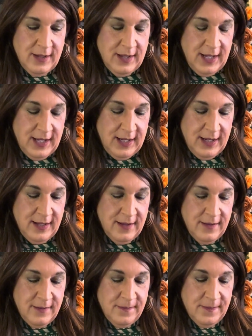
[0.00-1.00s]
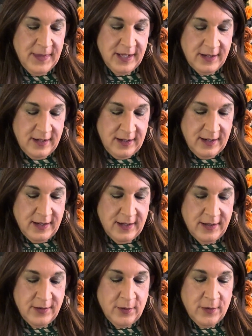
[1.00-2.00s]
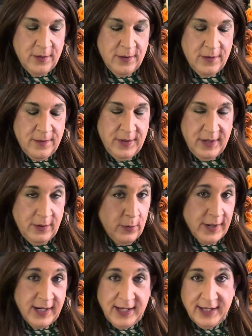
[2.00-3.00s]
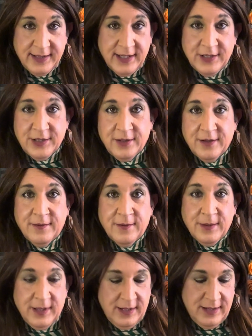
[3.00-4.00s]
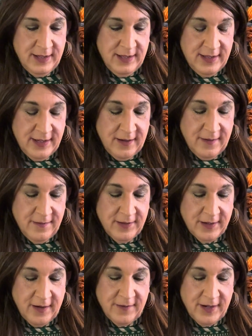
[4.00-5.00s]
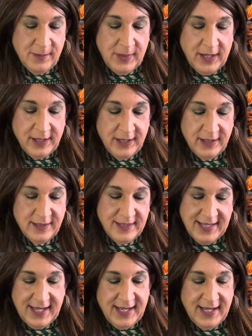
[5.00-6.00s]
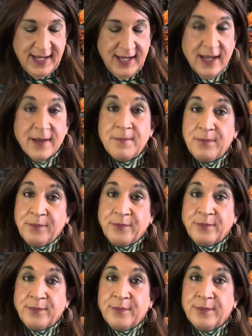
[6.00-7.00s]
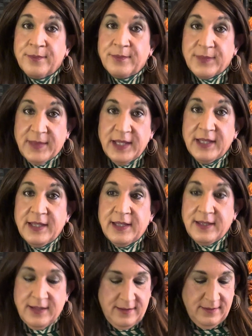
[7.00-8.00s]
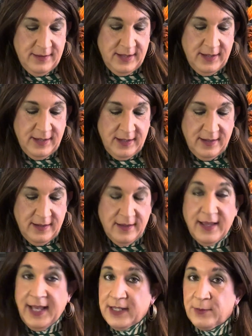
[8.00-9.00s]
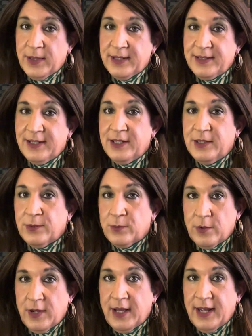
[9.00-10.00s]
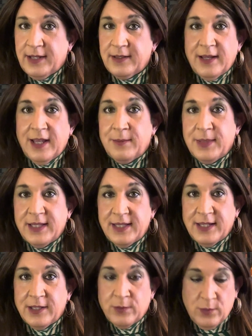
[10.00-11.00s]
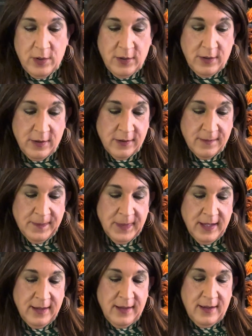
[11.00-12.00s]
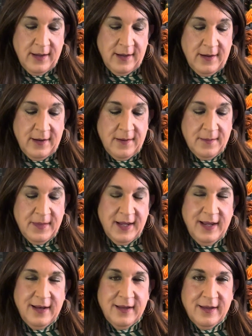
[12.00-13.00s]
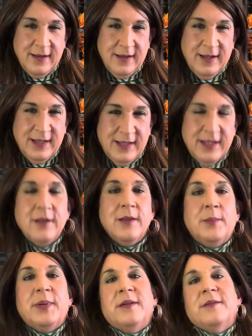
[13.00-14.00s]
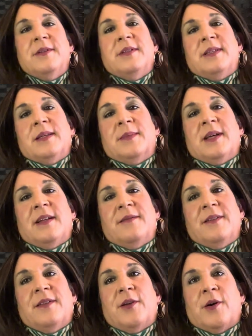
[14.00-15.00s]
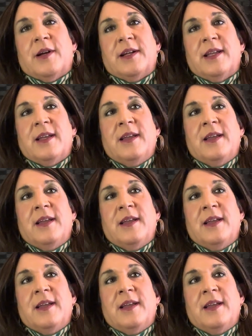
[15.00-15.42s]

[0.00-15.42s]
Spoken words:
and the God or the organization of the religion itself, the governing bodies, say this XYZ is right, ABC is wrong, it still appeals to some kind of authority.